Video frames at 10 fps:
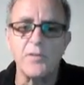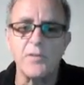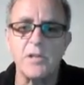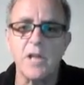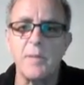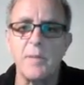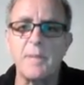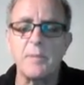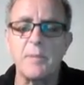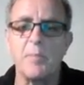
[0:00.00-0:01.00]
I've seen so
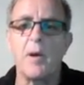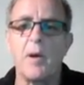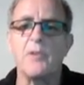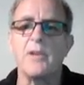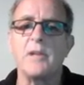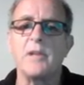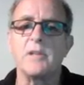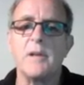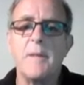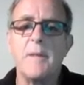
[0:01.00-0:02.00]
many people buy things,
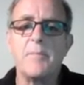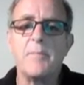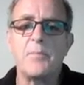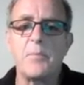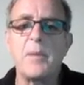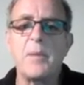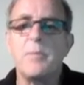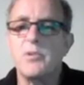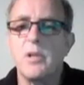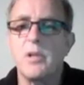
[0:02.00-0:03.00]
and the
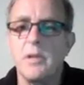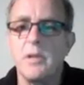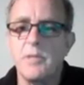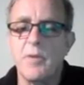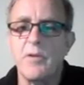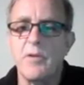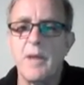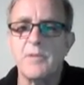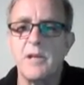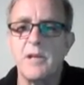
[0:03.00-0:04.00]
people who sell these
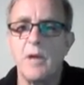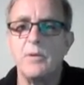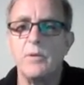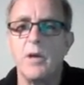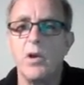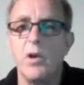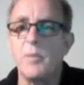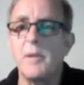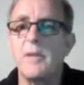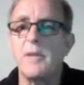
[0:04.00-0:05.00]
programs, they know that a lot of
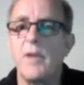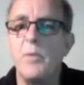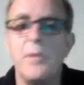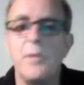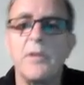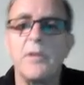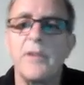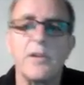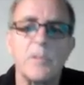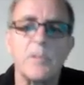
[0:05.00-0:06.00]
people don't even open the
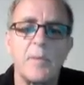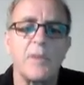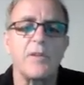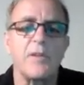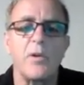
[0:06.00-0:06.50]
things, to be perfectly